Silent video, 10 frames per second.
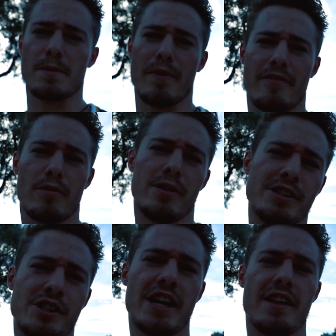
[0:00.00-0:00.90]
up everyone,
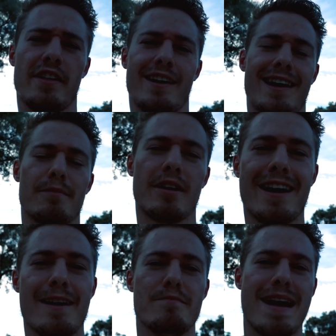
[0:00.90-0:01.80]
JD the camera
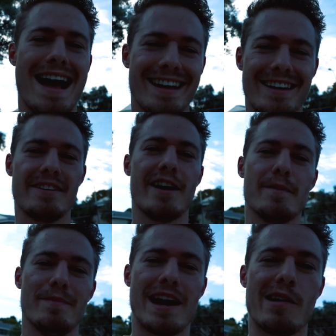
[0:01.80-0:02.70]
guy back here. I
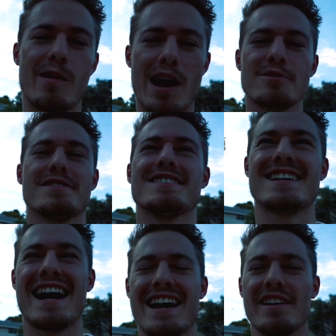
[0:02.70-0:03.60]
am now
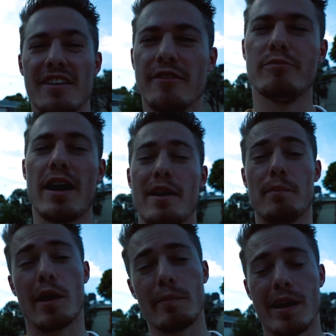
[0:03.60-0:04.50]
outside of my
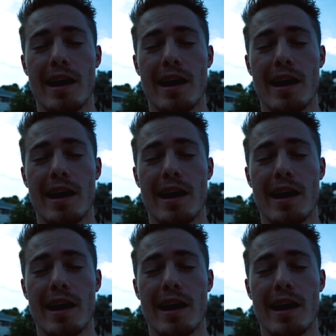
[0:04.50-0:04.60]
apartment